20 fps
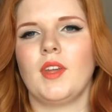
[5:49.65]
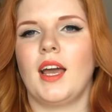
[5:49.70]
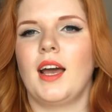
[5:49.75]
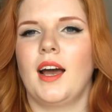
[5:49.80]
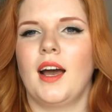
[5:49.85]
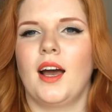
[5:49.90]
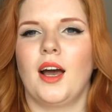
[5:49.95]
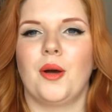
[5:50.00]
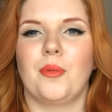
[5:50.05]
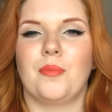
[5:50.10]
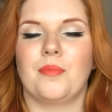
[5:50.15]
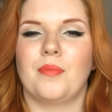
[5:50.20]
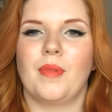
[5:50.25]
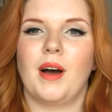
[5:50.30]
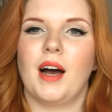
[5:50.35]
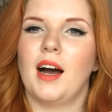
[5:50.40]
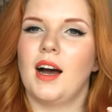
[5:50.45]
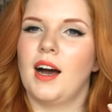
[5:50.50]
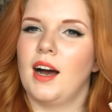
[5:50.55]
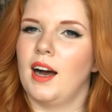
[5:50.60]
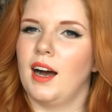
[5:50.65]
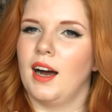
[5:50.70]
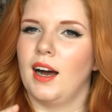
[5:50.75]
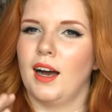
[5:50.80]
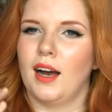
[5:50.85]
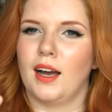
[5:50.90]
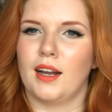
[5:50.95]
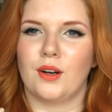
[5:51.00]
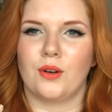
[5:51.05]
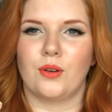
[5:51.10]

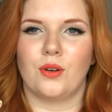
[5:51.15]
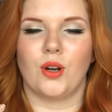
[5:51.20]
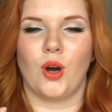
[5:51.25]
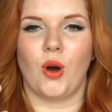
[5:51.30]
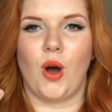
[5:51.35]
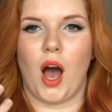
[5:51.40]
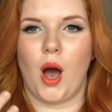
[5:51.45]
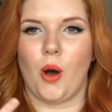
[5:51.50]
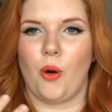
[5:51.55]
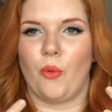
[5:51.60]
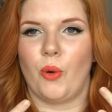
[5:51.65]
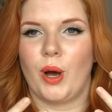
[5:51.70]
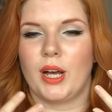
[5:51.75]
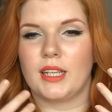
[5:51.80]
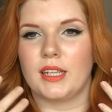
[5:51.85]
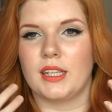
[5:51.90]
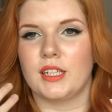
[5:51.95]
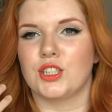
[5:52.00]
I don't know how well